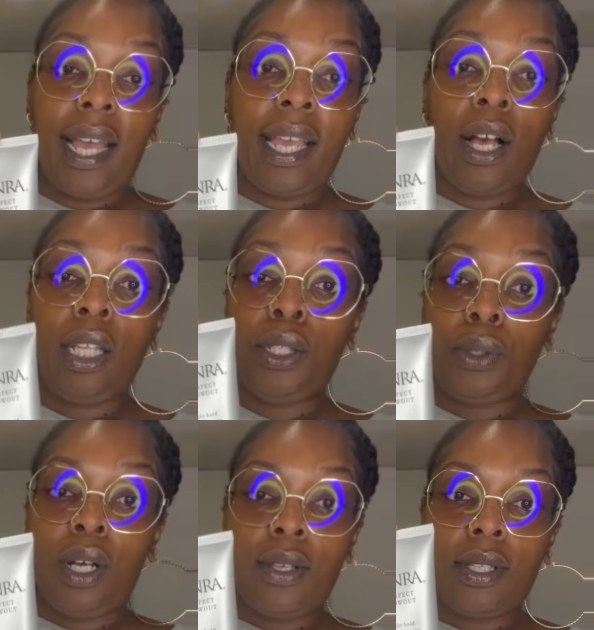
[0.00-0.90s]
A little
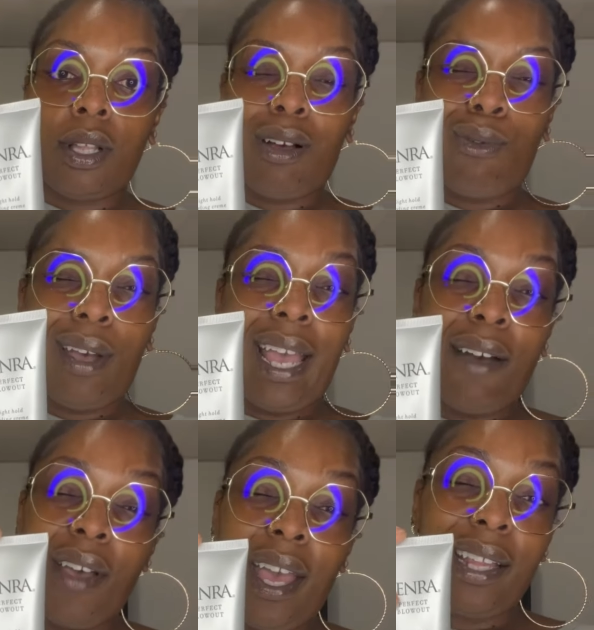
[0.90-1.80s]
goes a long way.
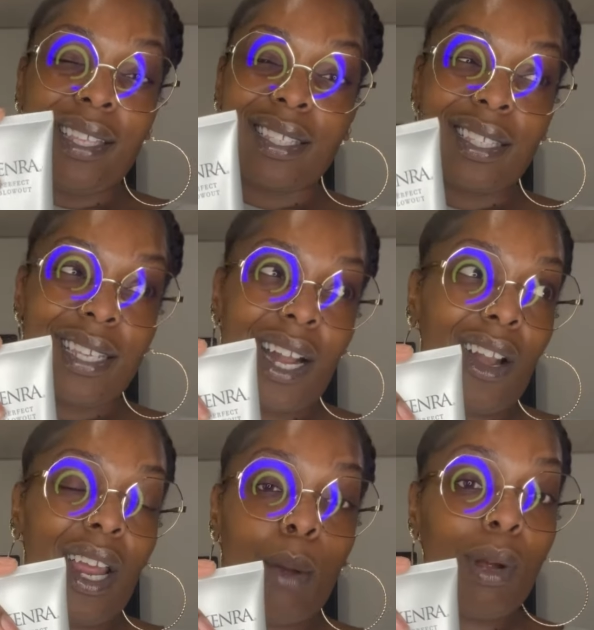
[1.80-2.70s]
I've had this container
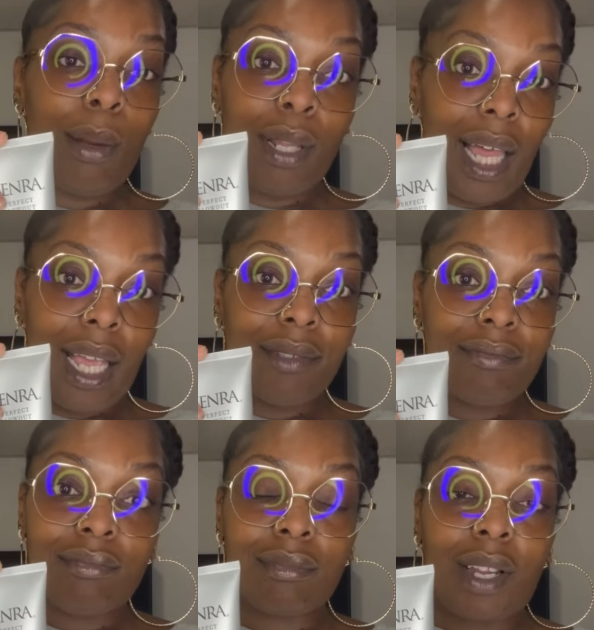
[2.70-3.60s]
now probably like
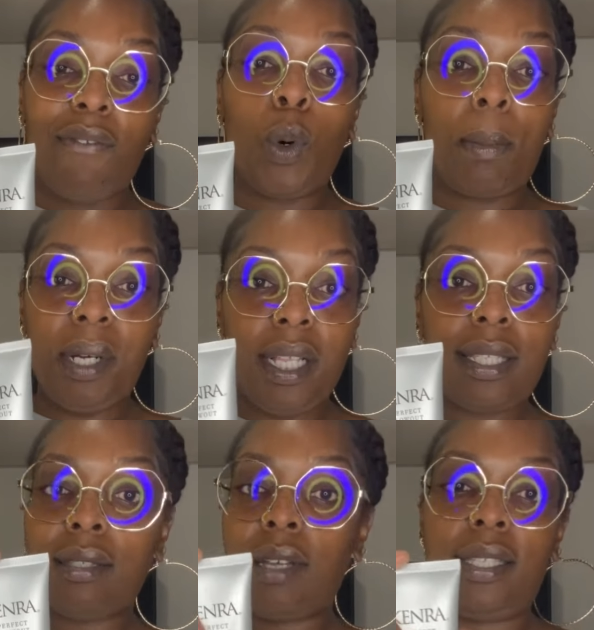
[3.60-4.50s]
4
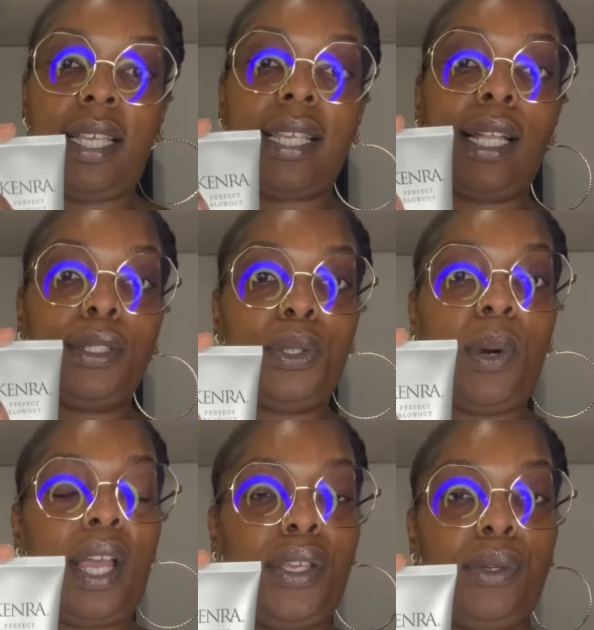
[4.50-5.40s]
months, because that's how little
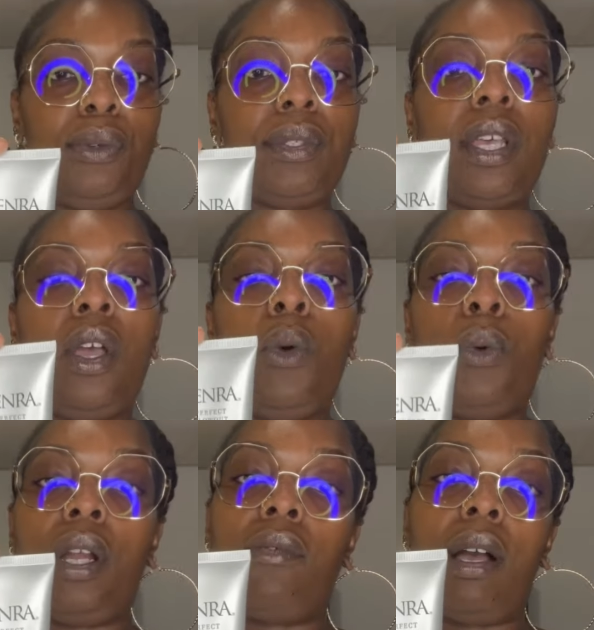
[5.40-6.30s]
I use
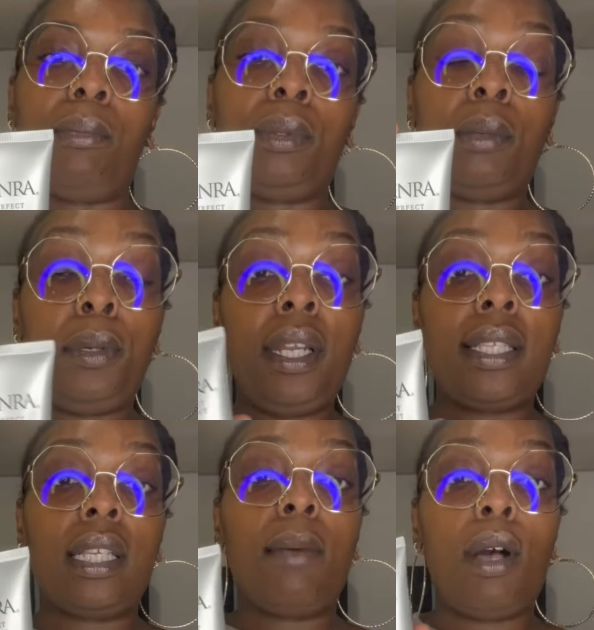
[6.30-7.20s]
whenever I'm putting
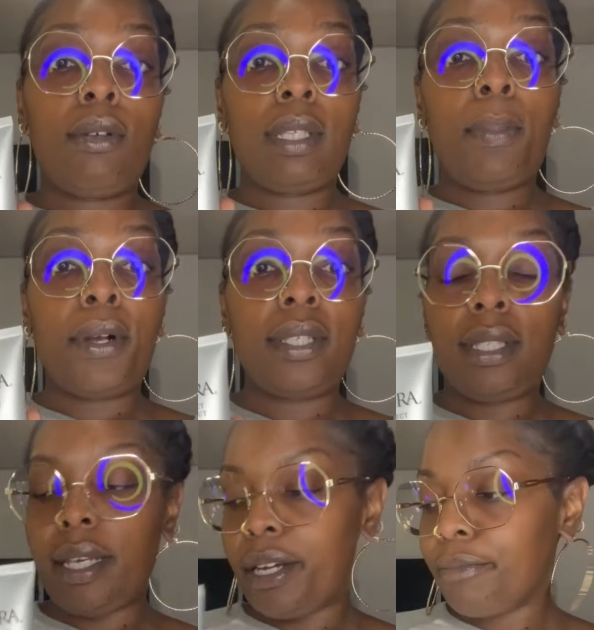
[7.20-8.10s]
some on a person's
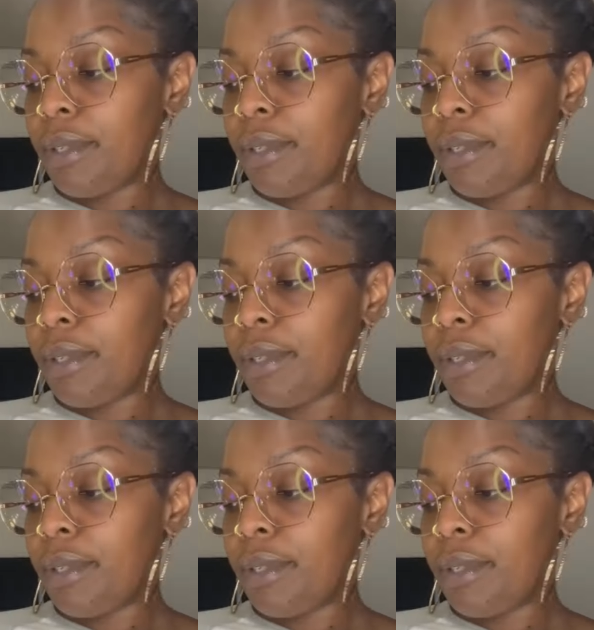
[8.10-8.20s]
hair.